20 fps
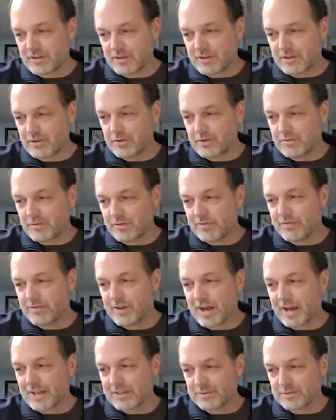you've
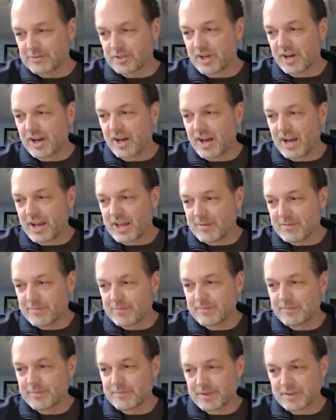got some
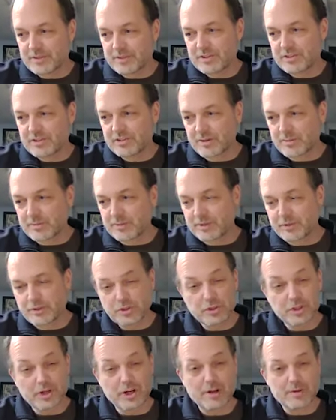time in some of those
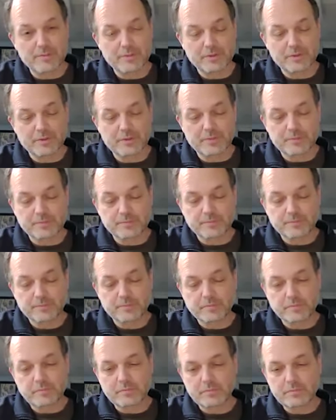strums
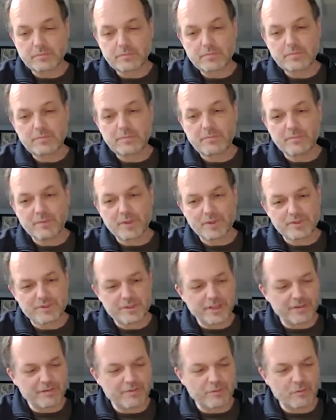to
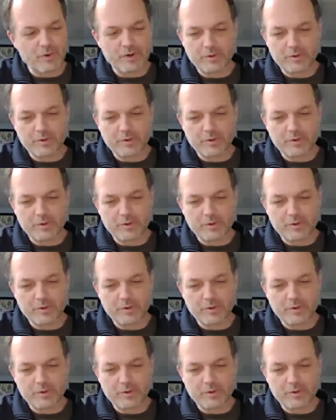get from one